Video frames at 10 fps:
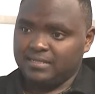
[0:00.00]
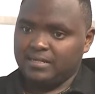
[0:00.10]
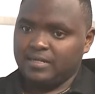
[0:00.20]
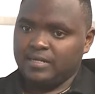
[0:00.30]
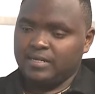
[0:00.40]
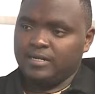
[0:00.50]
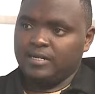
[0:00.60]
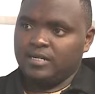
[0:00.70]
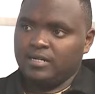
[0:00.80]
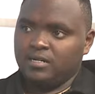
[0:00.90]
Mm -hmm.
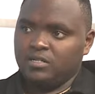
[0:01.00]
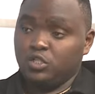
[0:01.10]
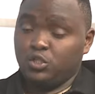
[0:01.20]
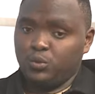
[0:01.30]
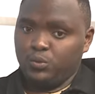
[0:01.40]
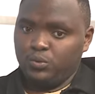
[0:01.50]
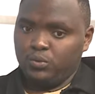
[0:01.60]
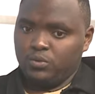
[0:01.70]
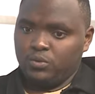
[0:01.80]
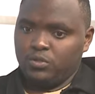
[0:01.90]
Two,
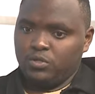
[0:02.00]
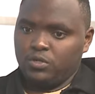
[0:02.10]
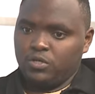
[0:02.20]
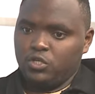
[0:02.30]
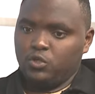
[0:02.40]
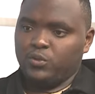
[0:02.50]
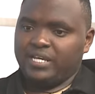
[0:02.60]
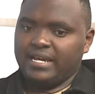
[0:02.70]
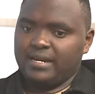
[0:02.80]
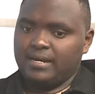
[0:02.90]
you
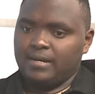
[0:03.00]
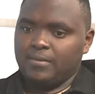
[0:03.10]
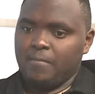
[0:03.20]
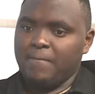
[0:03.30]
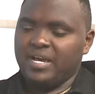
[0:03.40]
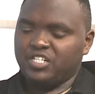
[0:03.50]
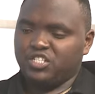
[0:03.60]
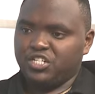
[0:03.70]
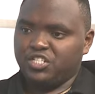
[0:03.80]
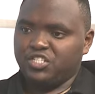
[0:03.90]
can make
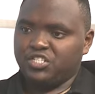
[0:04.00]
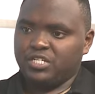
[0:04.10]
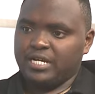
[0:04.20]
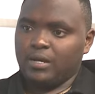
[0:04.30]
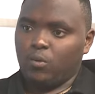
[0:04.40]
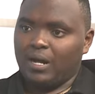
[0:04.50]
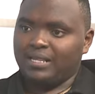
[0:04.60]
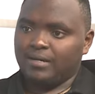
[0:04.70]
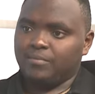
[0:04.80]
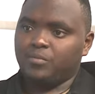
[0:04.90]
change in a
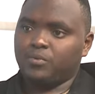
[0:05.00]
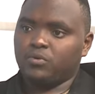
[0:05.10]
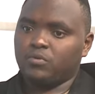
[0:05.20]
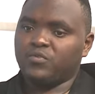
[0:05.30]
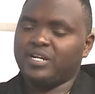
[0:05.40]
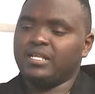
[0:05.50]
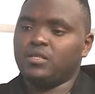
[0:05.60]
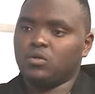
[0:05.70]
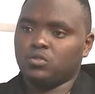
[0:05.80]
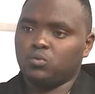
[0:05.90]
world that people really
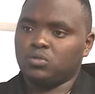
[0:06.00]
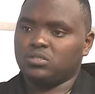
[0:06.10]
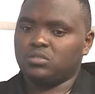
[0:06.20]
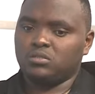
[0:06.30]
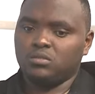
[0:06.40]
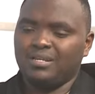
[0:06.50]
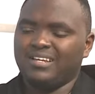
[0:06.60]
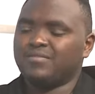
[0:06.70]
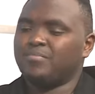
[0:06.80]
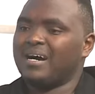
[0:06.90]
thought was mm -hmm.
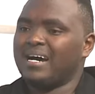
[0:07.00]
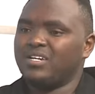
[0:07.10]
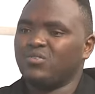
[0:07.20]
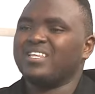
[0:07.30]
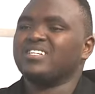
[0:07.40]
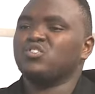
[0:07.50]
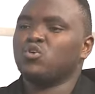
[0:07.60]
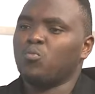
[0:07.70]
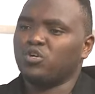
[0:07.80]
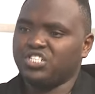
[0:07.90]
left behind or there is
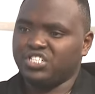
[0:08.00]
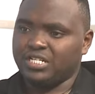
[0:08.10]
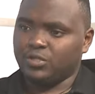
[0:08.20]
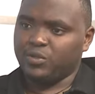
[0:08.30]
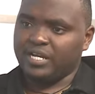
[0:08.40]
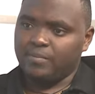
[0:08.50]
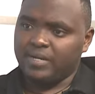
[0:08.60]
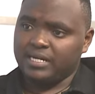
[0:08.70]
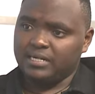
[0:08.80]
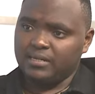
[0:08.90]
no more change that we can
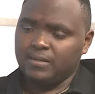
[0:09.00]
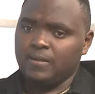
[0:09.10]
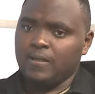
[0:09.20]
make. Yes.